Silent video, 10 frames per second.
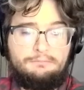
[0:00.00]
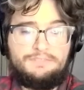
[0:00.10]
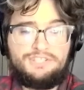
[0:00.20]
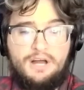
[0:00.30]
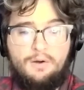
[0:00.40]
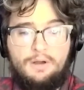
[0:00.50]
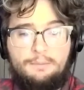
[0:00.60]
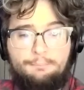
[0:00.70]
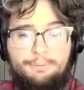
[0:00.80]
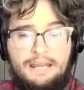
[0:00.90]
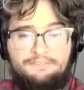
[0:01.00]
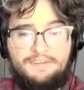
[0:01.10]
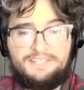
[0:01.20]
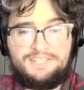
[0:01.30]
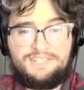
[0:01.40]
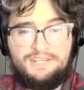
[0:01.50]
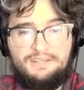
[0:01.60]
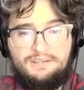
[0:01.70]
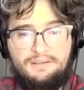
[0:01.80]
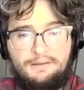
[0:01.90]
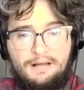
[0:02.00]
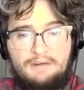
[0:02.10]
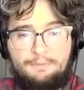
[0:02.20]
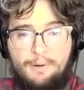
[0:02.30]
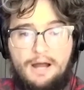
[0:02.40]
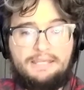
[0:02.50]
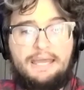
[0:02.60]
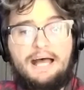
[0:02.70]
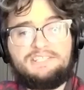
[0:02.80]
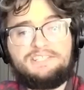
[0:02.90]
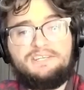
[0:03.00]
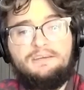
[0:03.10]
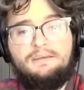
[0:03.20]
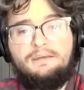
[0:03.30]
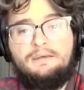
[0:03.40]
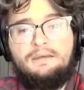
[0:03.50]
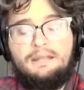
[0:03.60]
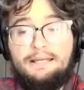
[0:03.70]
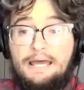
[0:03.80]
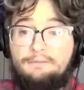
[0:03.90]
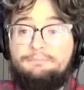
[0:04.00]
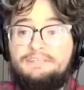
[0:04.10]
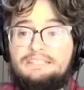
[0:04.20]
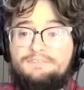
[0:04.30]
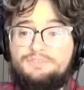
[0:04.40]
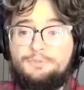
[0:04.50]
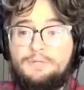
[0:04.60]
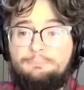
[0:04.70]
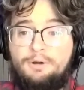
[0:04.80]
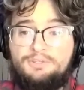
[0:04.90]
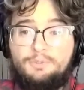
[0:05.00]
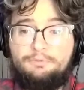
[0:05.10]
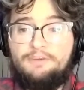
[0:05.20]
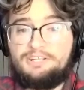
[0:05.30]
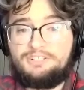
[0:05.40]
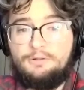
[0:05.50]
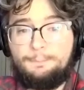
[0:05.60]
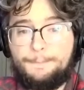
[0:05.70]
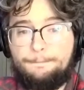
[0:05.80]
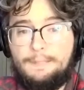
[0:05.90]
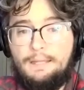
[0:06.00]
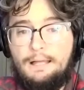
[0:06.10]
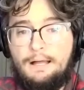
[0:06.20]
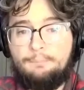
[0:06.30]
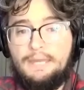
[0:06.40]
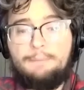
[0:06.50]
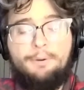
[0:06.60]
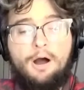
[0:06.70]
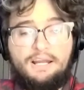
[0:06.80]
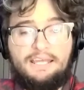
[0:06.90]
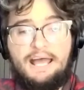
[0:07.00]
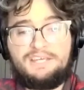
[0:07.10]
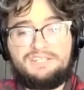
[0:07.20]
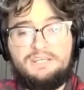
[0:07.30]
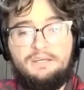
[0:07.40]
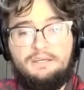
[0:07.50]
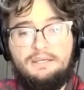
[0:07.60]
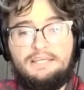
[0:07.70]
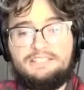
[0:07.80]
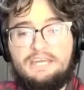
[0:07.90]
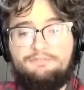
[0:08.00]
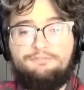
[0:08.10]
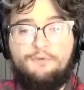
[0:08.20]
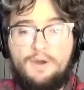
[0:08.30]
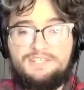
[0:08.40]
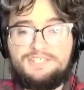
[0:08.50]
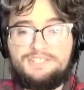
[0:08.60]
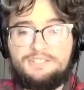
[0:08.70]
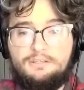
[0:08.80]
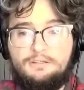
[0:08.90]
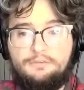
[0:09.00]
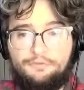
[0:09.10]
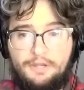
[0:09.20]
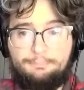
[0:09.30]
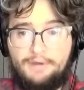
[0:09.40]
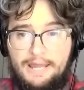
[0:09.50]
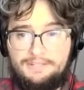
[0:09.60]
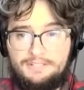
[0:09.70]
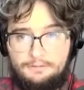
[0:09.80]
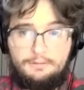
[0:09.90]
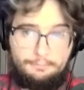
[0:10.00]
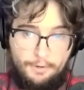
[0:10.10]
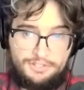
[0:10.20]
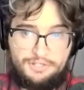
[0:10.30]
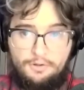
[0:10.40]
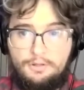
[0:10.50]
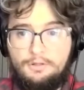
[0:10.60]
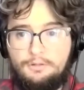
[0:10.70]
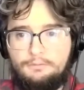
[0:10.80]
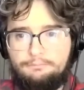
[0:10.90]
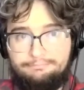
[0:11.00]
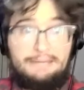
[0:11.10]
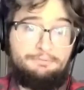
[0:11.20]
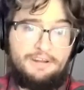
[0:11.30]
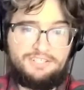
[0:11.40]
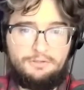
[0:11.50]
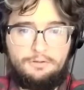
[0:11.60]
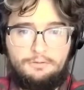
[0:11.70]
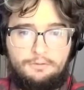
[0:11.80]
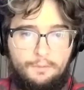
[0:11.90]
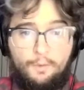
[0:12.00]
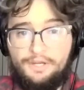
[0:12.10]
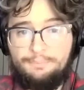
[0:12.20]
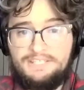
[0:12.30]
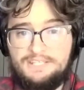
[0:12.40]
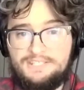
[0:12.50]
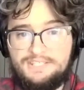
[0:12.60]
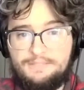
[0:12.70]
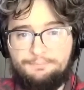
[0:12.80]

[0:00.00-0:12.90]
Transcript: So, benefits of a podcast. Again, the difference between personal and professional. Um, a podcast is a voice for your brand, personal and professional, or your business.